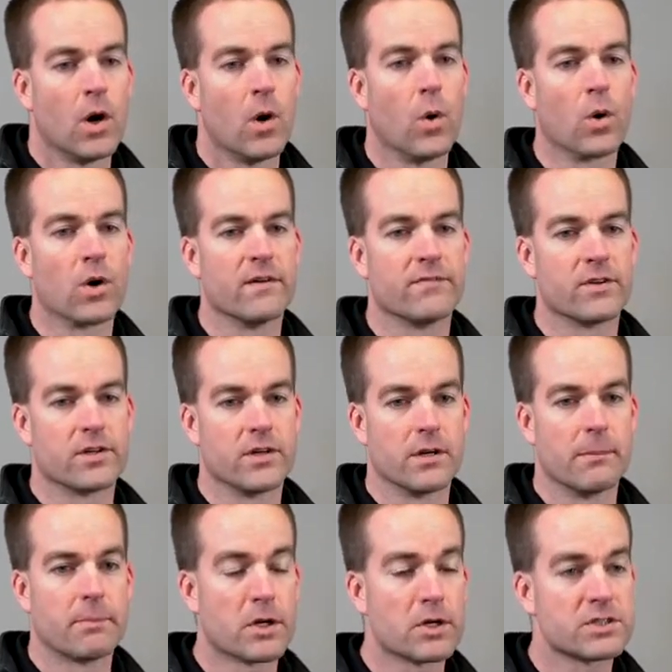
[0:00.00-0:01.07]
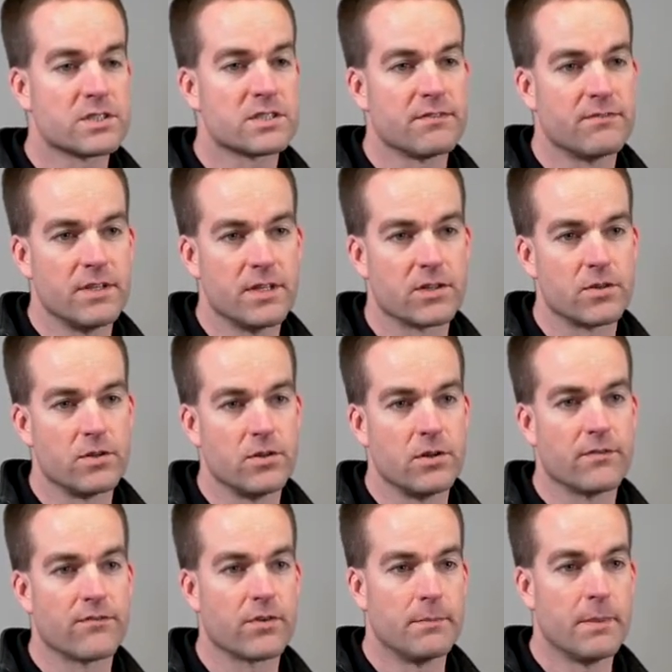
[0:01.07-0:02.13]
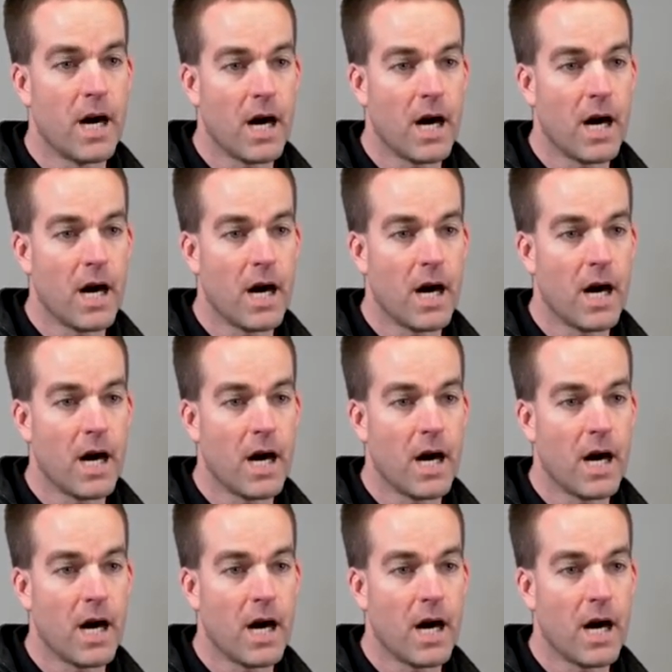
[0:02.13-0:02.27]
or if they're going to purchase a vehicle from